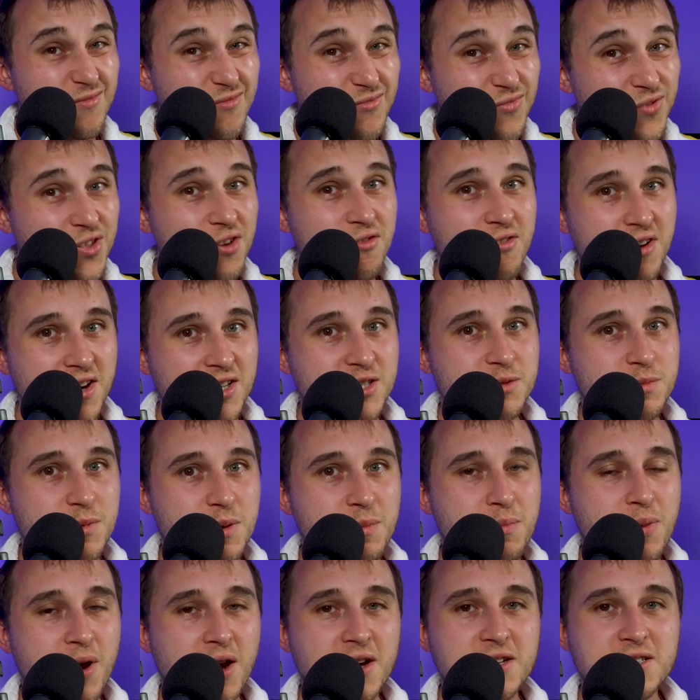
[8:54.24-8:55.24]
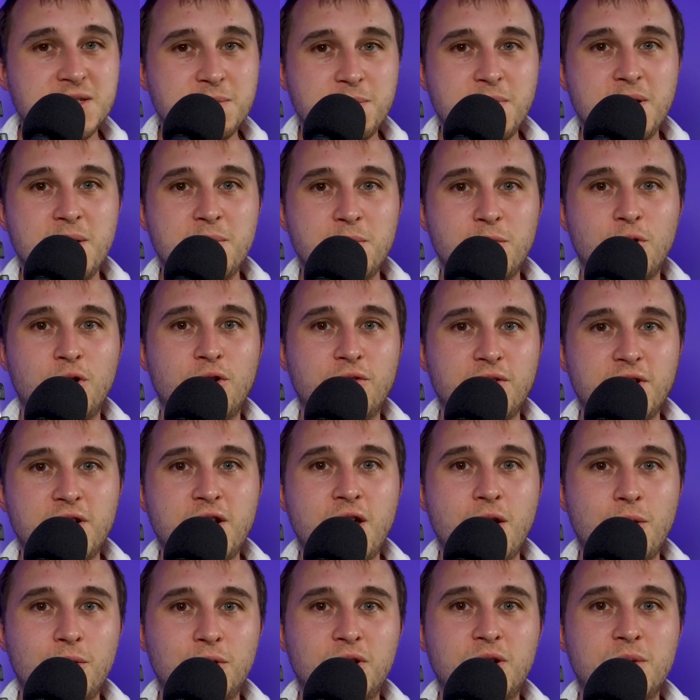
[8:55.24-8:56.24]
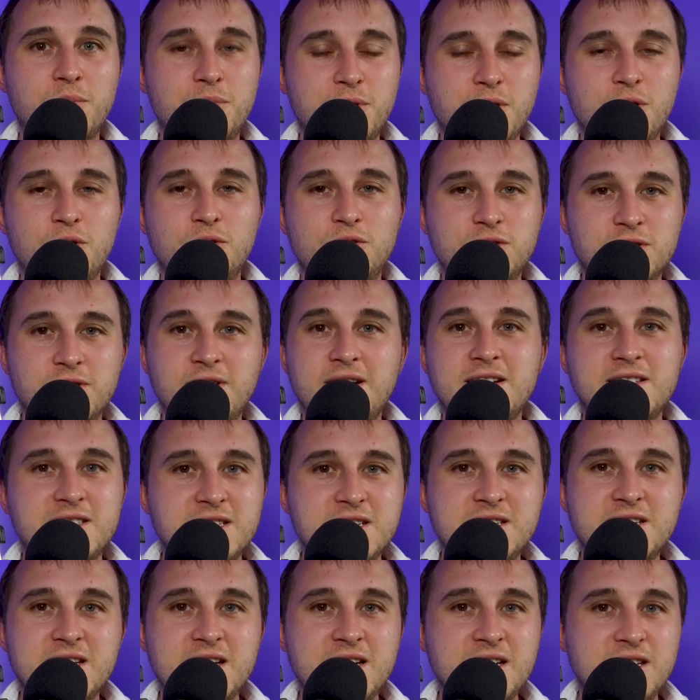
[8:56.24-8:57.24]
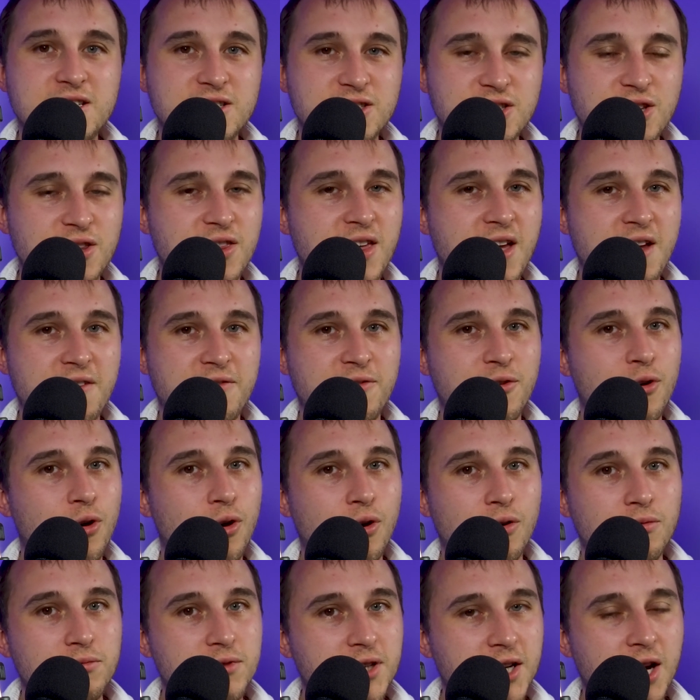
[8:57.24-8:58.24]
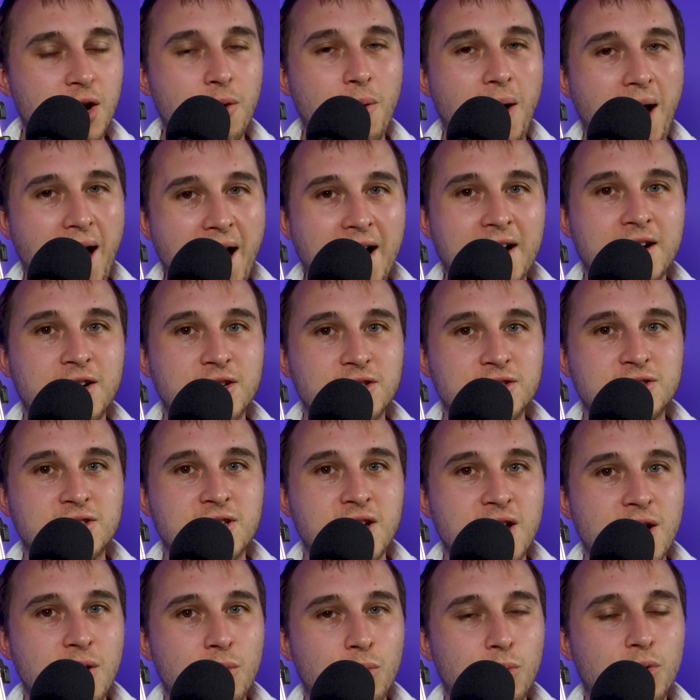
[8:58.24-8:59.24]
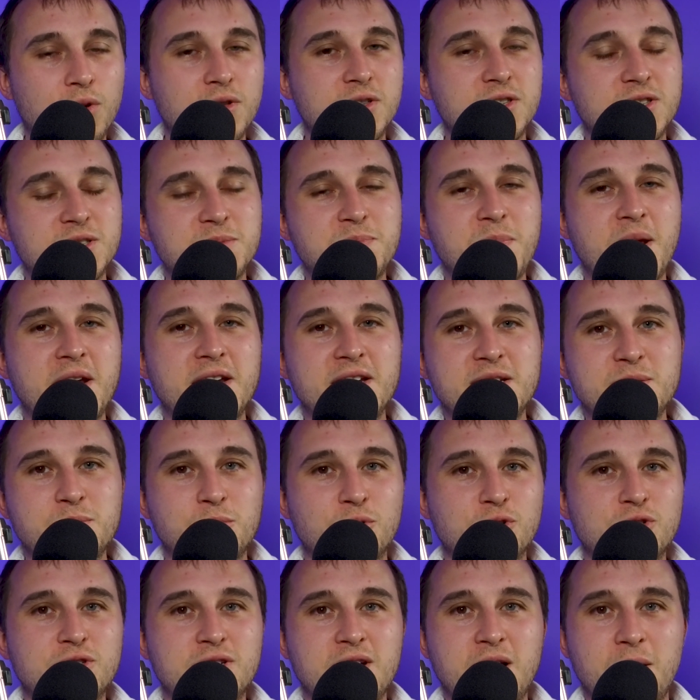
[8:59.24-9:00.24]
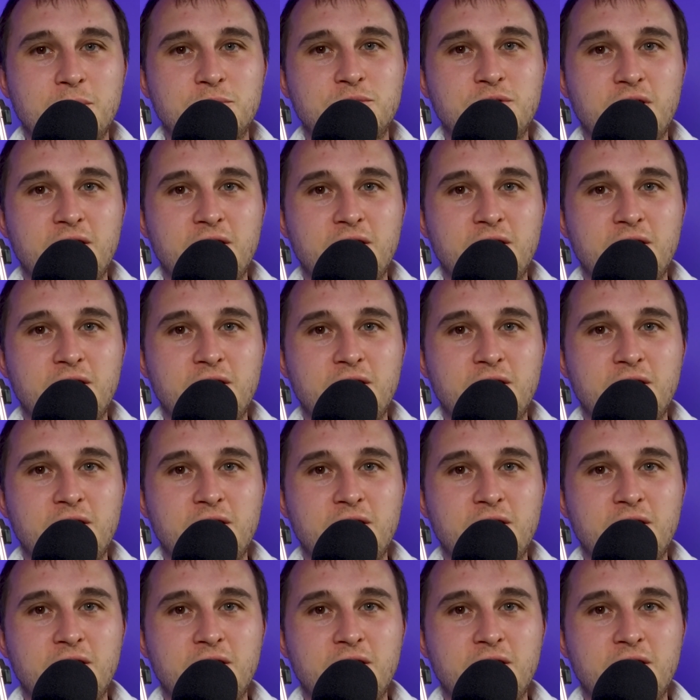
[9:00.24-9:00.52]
the Raspberry Pi is a bit more of a known computer entity, so therefore, you know, hackers wouldn't spend as much time